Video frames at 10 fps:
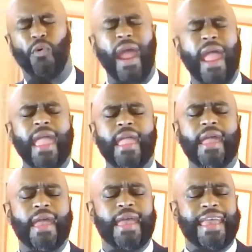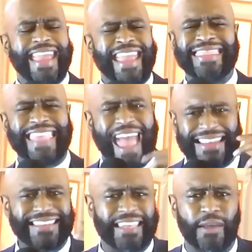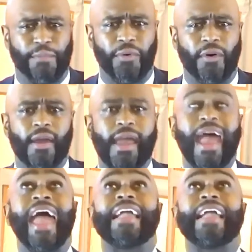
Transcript: to pray in that temple,